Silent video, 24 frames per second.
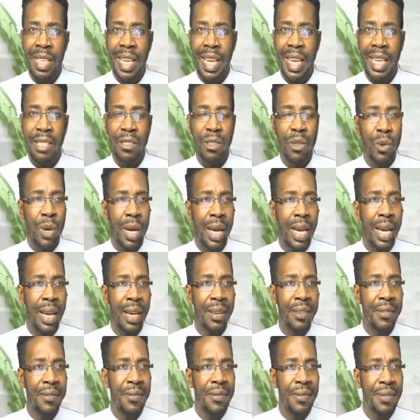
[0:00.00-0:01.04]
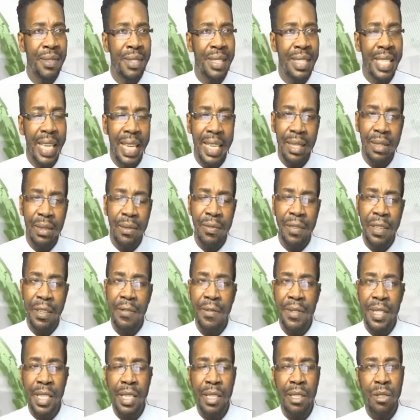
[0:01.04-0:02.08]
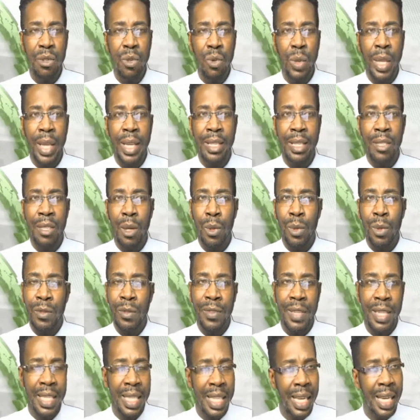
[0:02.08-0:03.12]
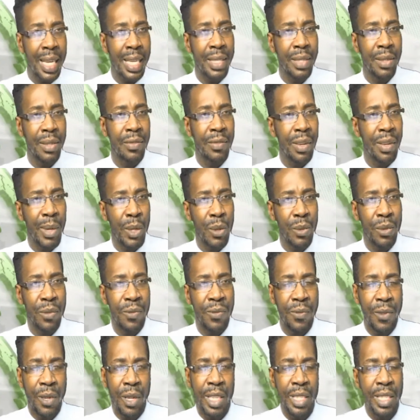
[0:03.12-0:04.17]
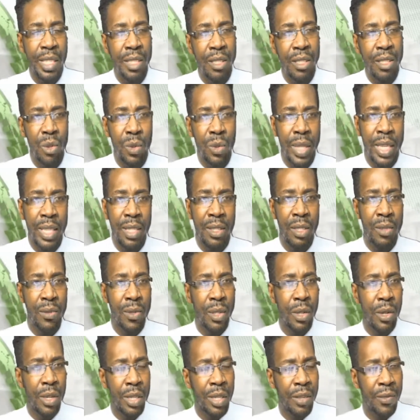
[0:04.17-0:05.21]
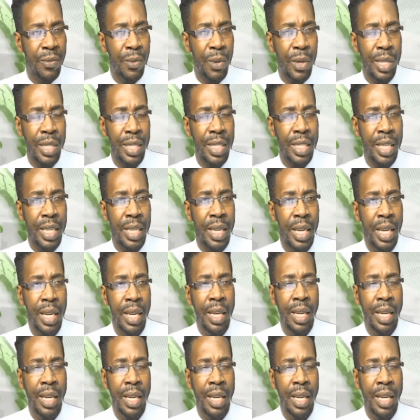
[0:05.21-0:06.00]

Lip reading: and you have 10 to 15 students out of a class of about 40 students, 30, 40.